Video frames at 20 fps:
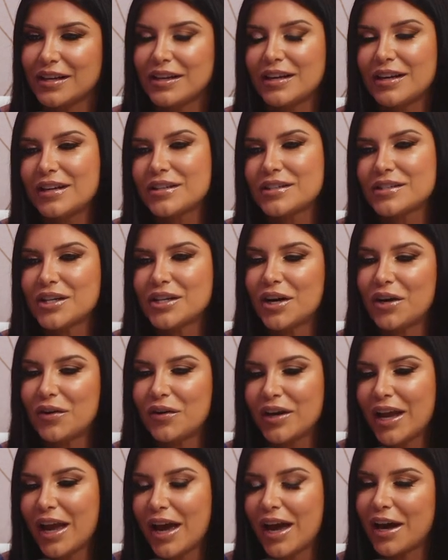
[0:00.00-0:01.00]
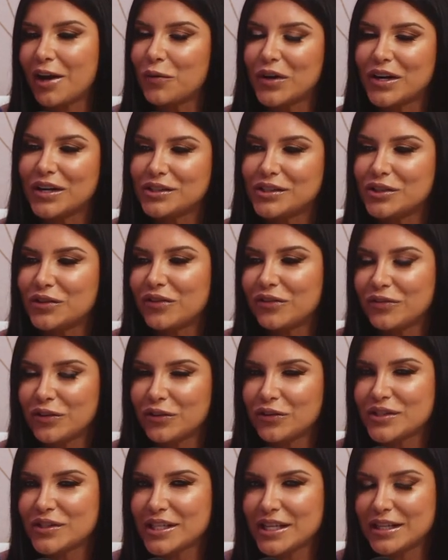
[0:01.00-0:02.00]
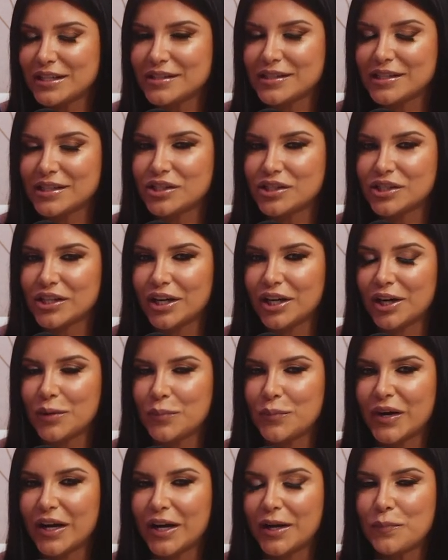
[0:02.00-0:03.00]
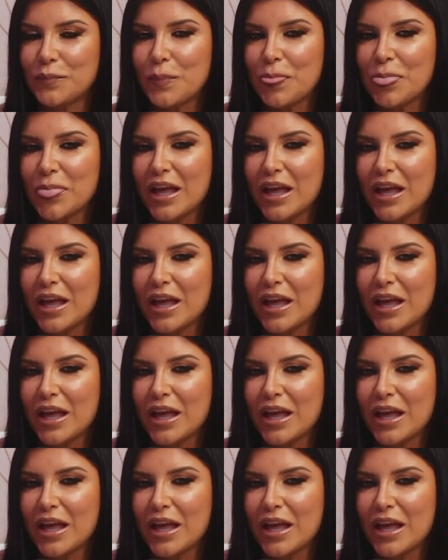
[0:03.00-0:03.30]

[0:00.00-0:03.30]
Mm-hmm. So yeah, I want to shoot a few scenes this year, but.